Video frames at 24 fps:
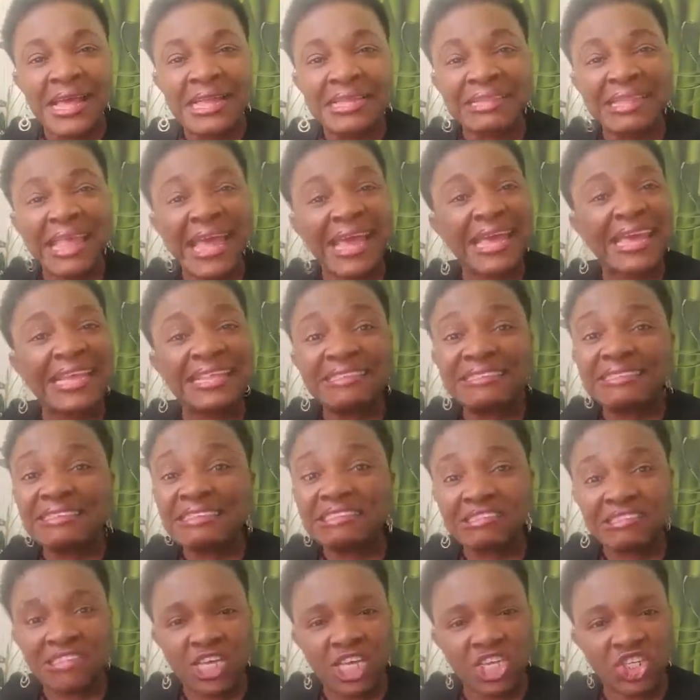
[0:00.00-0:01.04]
taking
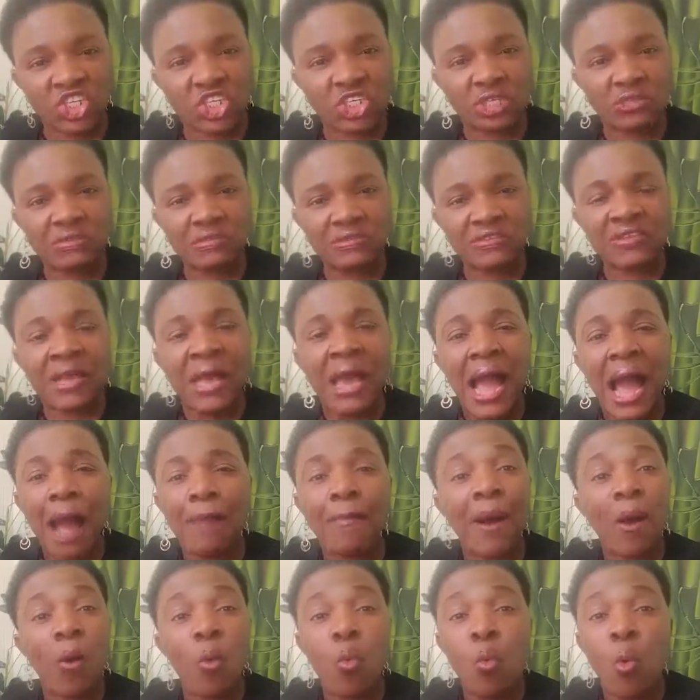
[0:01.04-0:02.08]
decisions
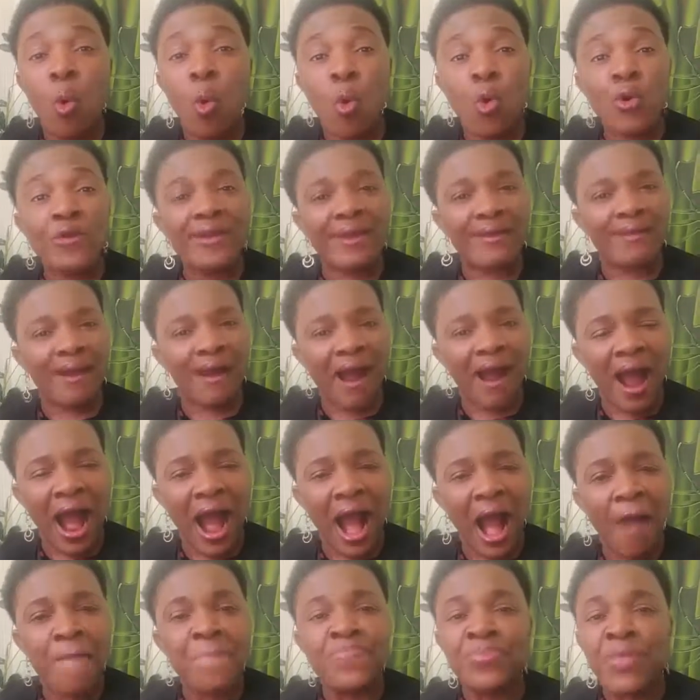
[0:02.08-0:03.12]
about who they
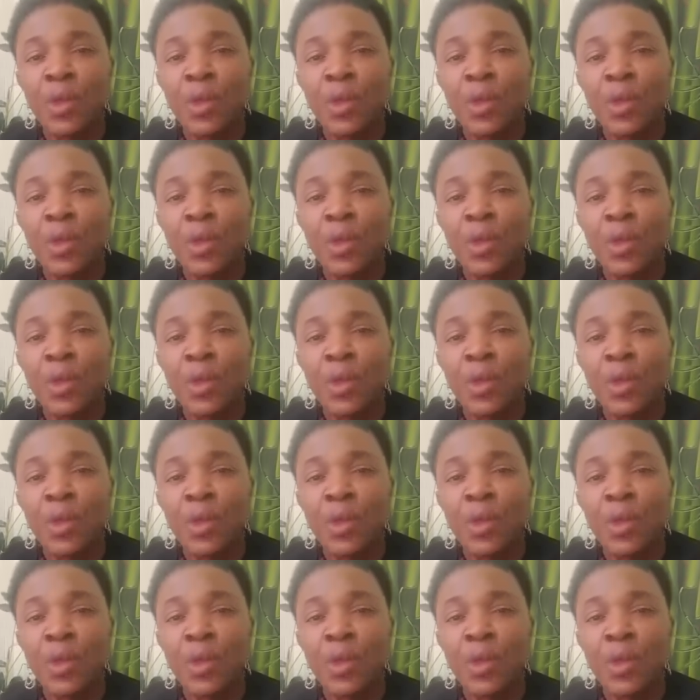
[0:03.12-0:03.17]
are